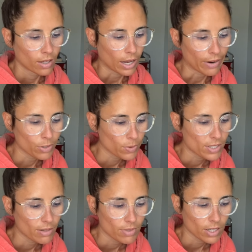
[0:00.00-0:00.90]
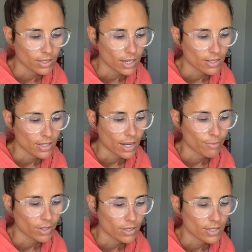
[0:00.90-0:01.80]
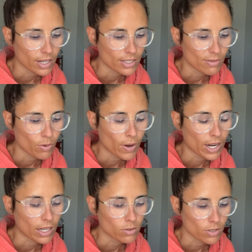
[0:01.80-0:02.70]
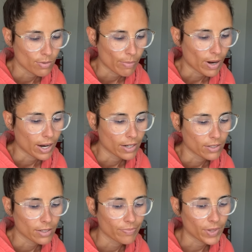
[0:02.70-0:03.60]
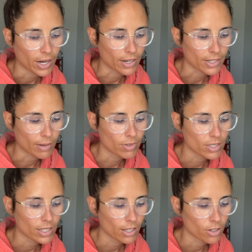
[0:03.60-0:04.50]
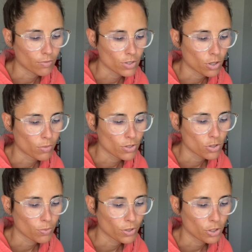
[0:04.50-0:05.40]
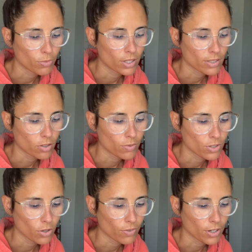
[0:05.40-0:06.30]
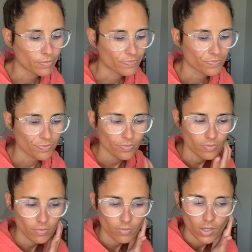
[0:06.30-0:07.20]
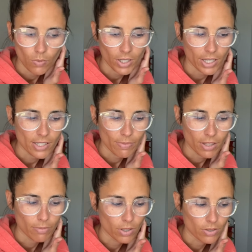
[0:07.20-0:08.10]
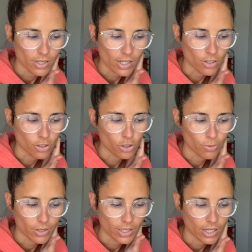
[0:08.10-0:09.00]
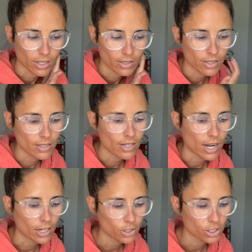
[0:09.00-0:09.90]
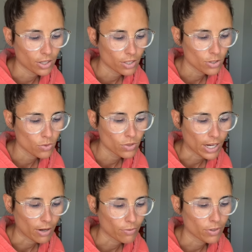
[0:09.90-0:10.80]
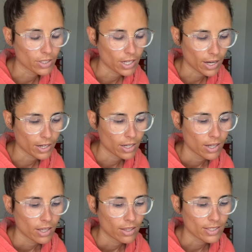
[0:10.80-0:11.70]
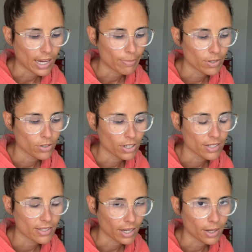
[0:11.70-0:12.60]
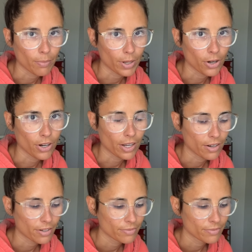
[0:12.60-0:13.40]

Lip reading: After what seems like days, the ambulance takes him away and I lose my mind. I had kept it together and was almost superhuman until it was over. What gets me the most is our superintendent does not shut the school down for the day. This happened during second period.